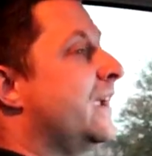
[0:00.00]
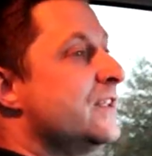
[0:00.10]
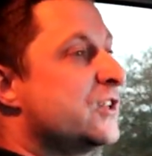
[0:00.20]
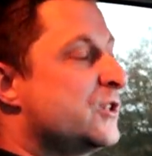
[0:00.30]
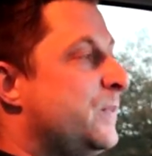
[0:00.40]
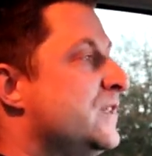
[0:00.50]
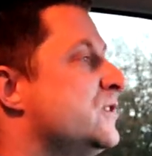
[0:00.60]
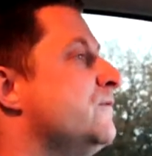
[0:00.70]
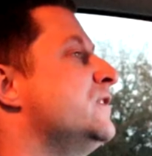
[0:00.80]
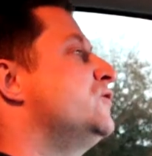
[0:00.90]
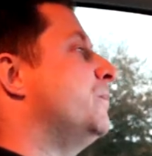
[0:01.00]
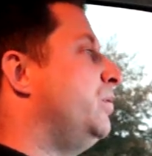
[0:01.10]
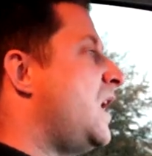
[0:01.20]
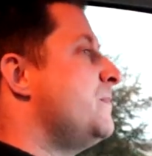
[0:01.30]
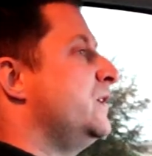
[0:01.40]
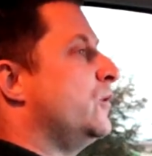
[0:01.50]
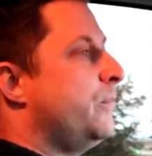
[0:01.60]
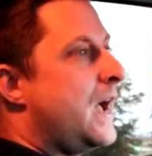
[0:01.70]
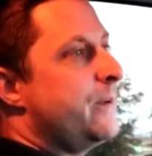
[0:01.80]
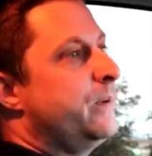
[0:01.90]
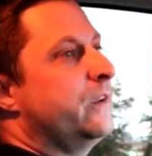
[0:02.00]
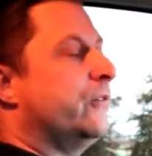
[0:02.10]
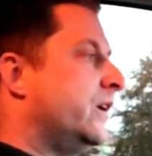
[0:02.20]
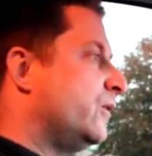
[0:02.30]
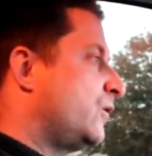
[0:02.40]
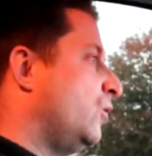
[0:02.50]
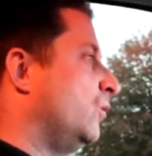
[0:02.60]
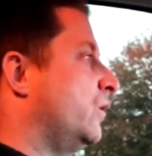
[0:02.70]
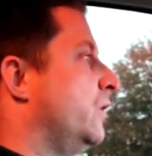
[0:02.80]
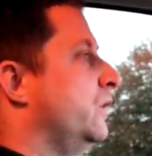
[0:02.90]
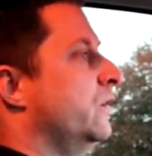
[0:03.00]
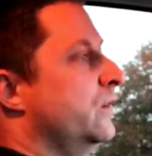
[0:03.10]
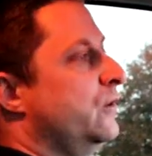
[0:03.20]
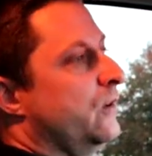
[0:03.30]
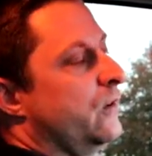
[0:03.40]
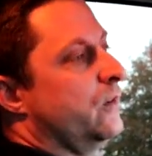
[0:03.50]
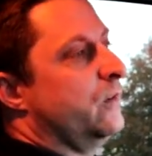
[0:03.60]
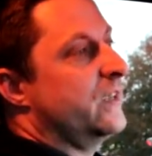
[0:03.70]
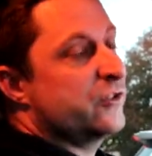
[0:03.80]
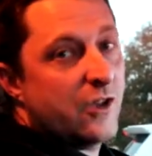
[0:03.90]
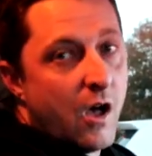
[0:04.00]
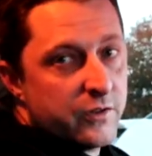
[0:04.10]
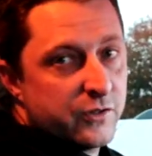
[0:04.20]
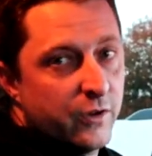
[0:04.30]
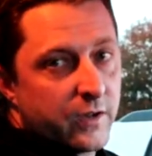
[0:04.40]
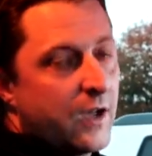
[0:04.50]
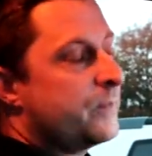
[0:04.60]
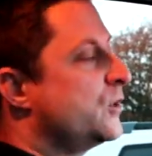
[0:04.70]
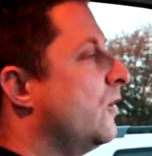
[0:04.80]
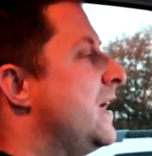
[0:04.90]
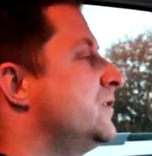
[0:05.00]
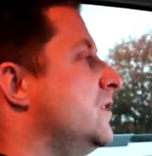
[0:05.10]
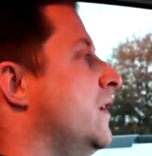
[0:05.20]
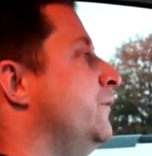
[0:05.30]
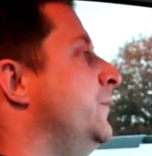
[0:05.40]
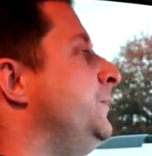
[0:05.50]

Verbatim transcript: it gets expensive is your plumbing, your piping, your intercooler, your exhaust hookups, all that stuff.